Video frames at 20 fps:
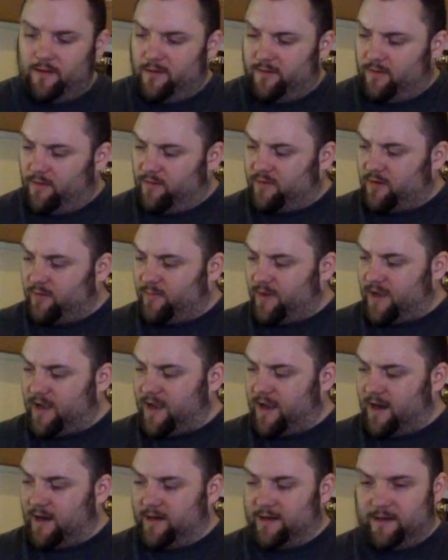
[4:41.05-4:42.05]
Looked at my
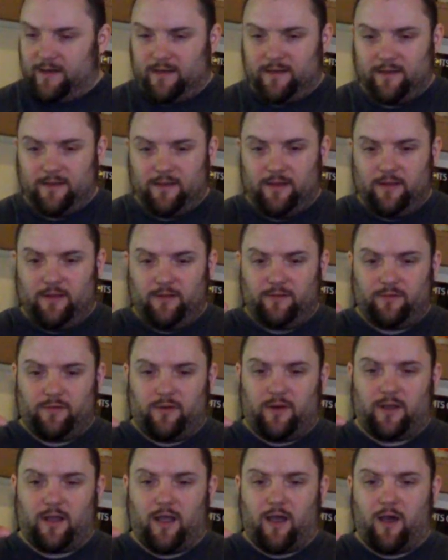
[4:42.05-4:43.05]
hand, saw
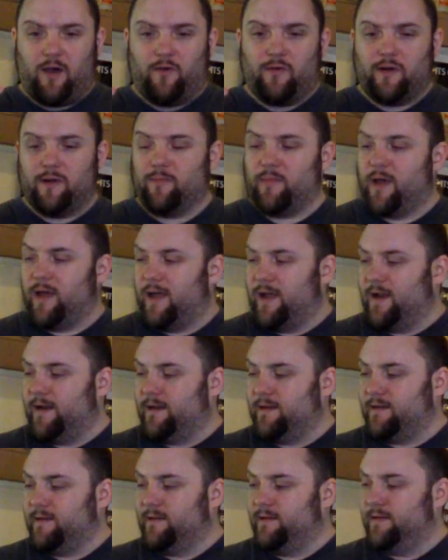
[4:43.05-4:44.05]
like a hole in my
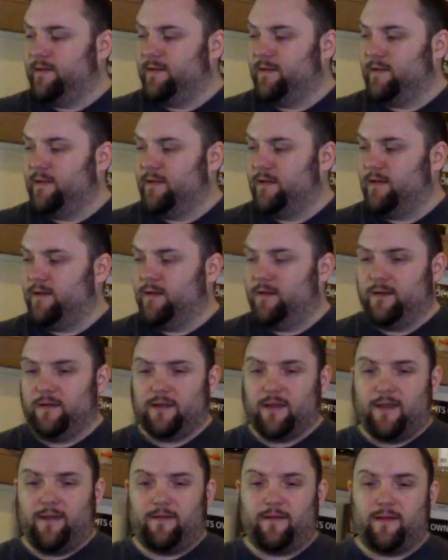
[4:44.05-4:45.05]
hand,
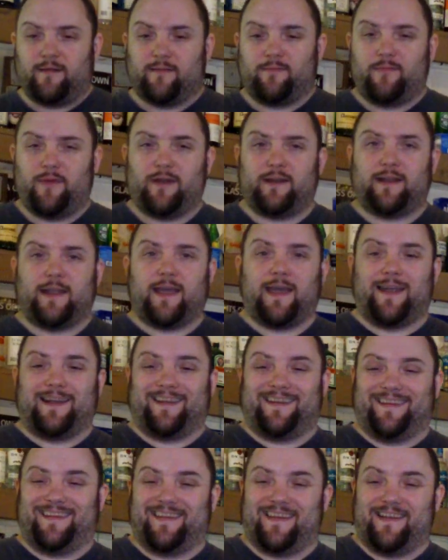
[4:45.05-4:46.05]
going up to my dad
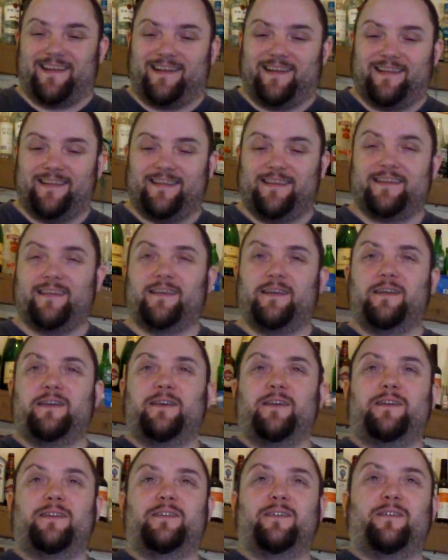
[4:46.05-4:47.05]
and going,
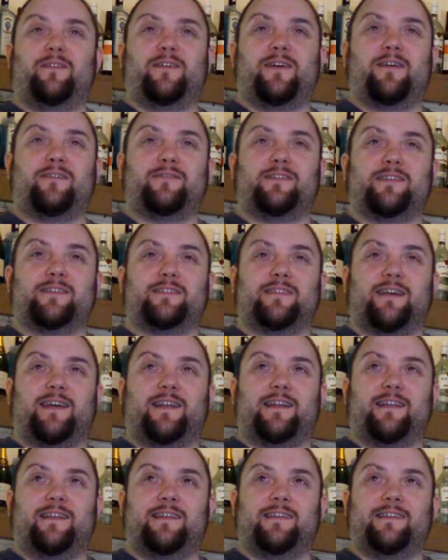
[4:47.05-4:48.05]
look what I've just
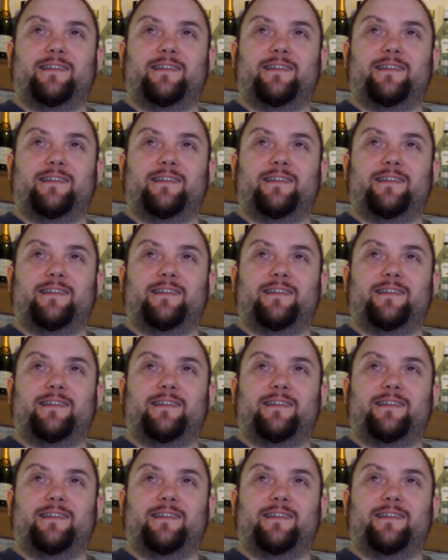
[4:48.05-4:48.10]
done.